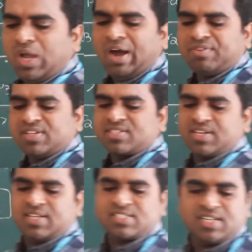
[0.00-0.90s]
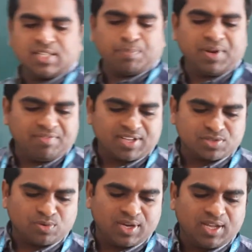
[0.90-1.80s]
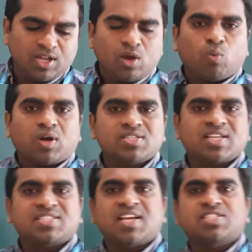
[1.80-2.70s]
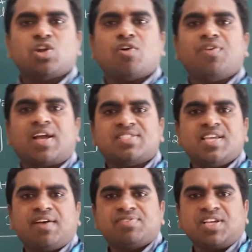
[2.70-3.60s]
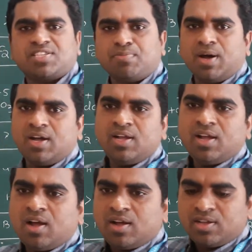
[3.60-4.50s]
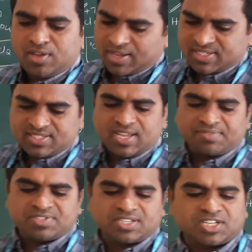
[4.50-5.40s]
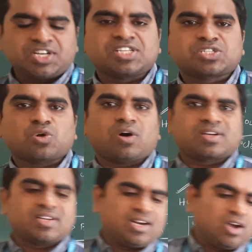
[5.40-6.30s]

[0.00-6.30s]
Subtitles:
have discussed in the previous only. What is the structure of XeF6 one? XeF6 distorted